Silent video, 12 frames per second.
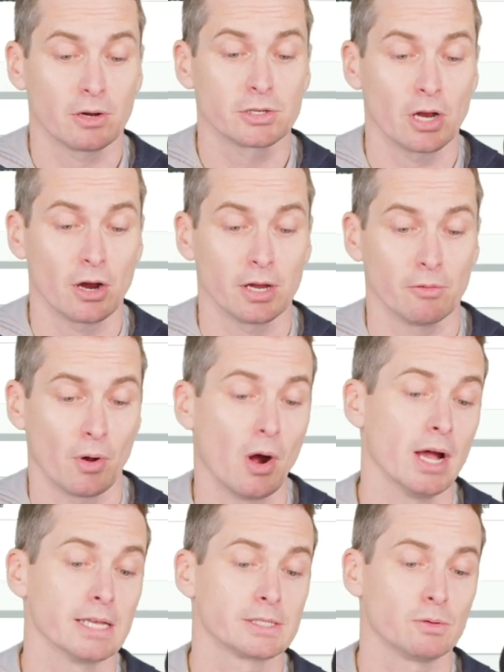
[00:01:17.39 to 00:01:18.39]
or Target
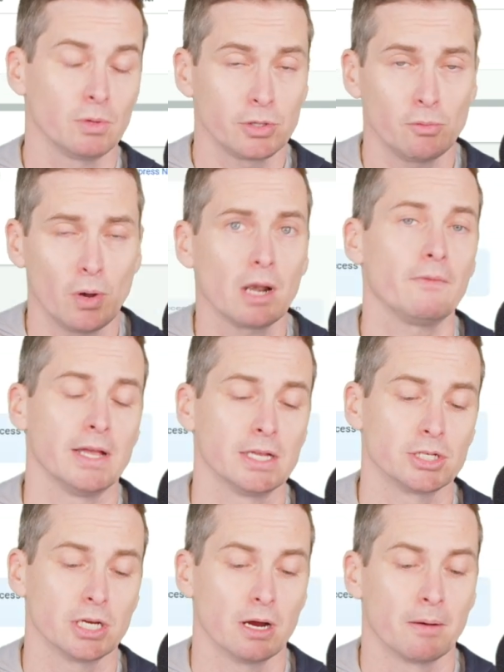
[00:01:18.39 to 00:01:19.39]
ROAS. So we'll do one of
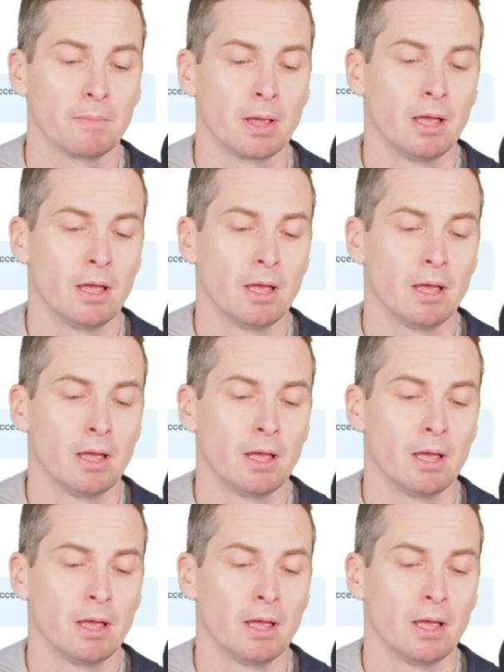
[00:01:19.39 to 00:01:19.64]
each here.